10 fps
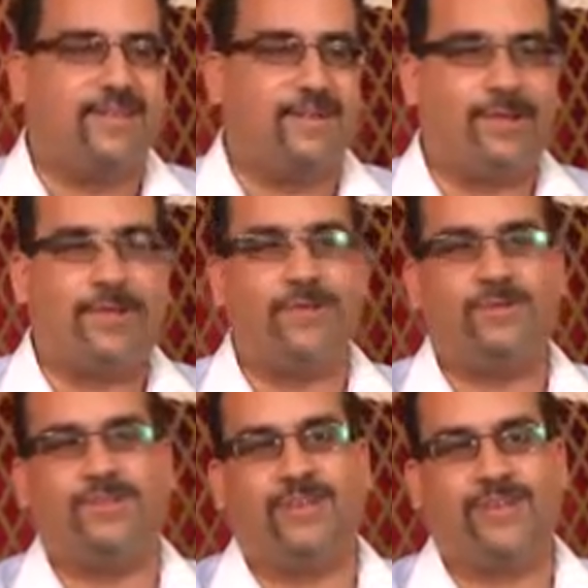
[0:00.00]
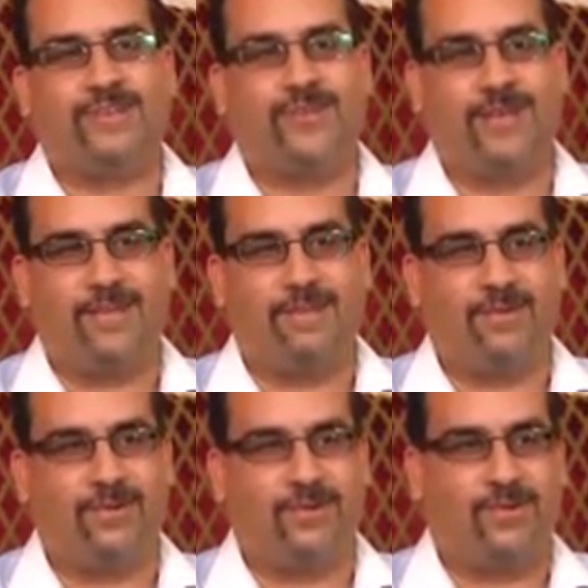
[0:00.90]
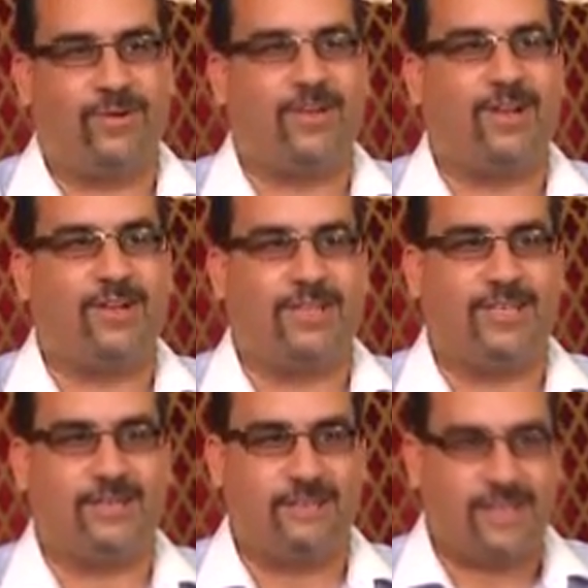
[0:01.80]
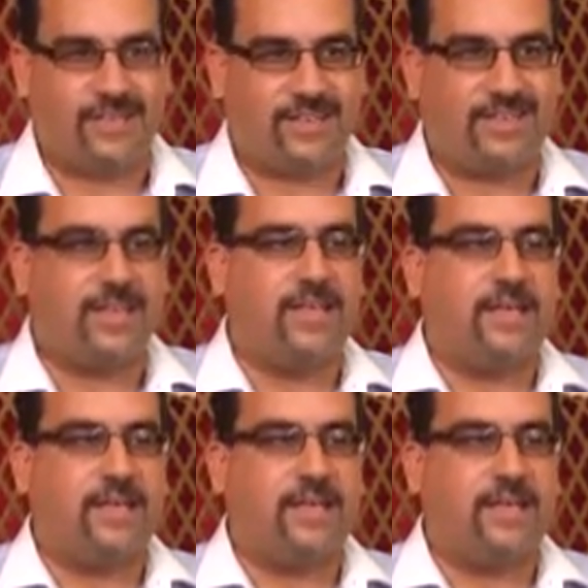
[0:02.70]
Well, they think it was their next door neighbor or a colleague in a meeting.